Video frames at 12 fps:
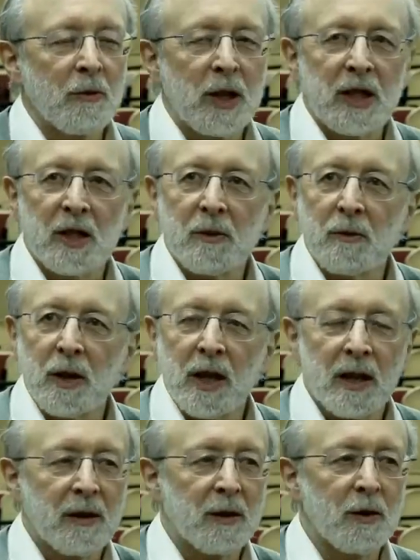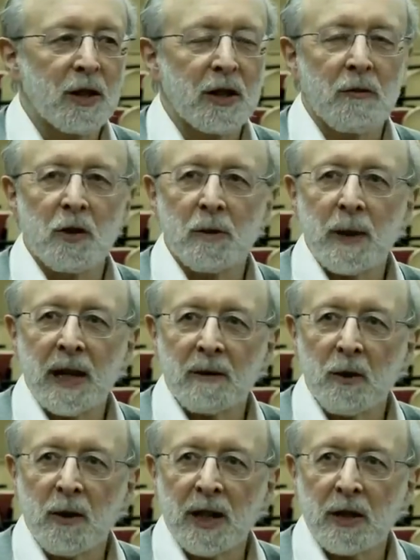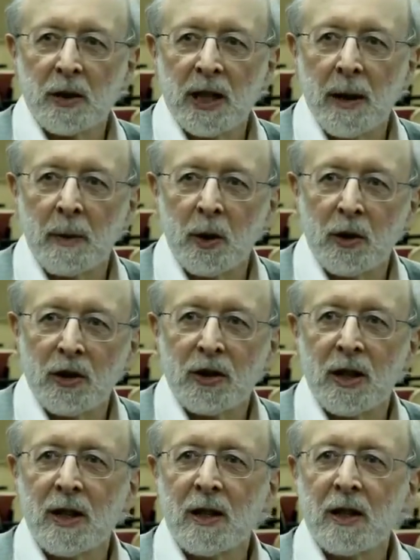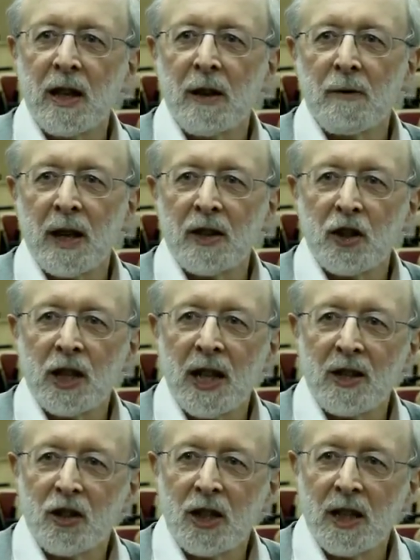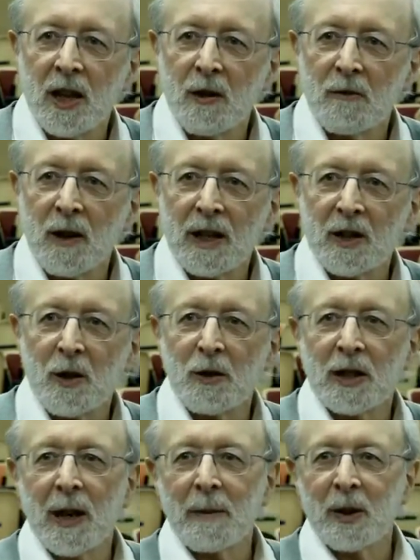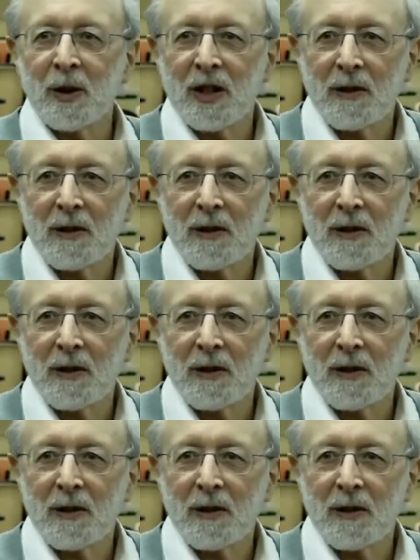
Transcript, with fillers: use a different spelling for phytocannabinoids, F-I-G-H-T-O, phytocannabinoids.